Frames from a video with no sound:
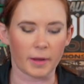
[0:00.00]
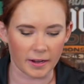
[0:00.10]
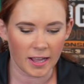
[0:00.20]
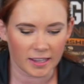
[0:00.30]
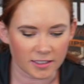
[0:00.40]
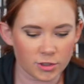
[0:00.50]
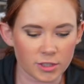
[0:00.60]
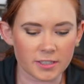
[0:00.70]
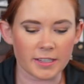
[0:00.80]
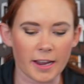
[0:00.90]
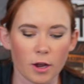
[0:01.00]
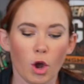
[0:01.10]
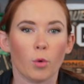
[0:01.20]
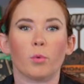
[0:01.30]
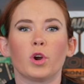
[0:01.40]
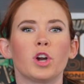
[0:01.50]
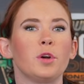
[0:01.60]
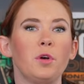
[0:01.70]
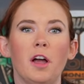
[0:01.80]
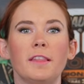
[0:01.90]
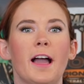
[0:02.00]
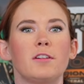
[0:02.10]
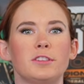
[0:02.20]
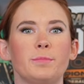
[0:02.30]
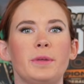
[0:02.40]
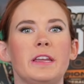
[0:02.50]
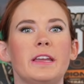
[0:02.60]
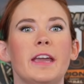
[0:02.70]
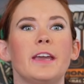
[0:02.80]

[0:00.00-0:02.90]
but let's just say we're allowed to be